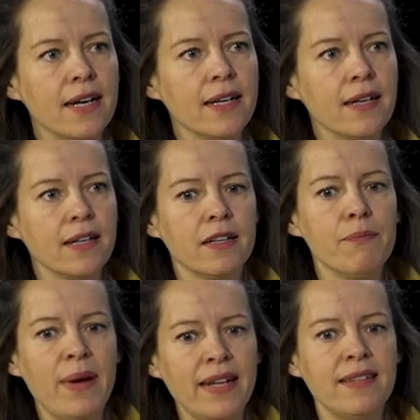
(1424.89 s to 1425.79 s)
a, a
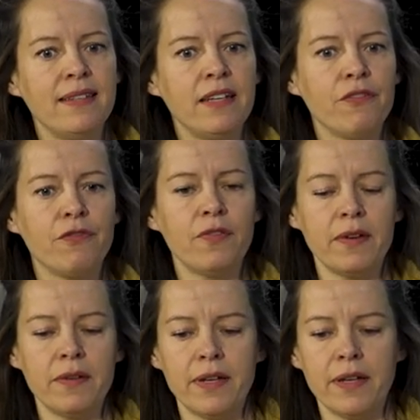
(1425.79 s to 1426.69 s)
competitive
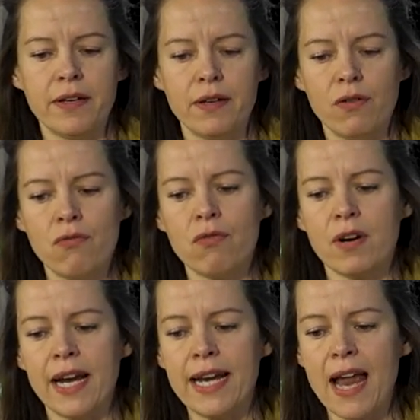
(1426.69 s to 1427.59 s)
uh,
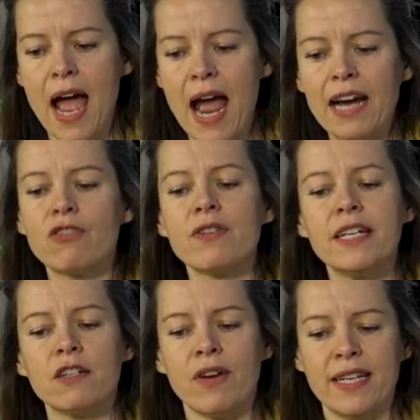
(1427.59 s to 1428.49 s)
or an angry,
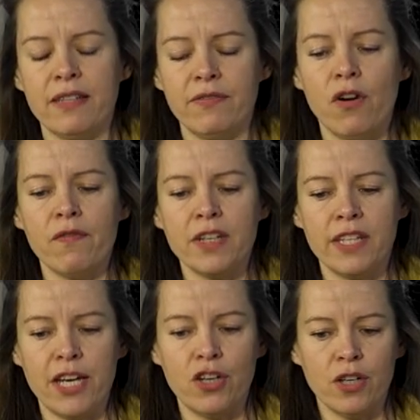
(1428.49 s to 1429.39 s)
aggressive
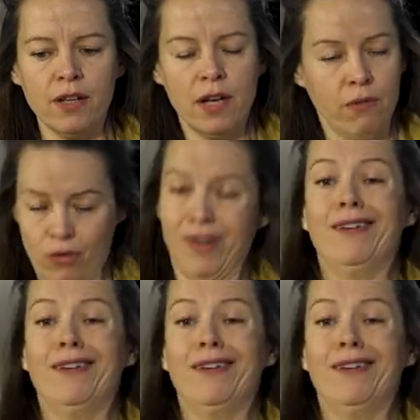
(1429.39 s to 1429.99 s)
conversation, which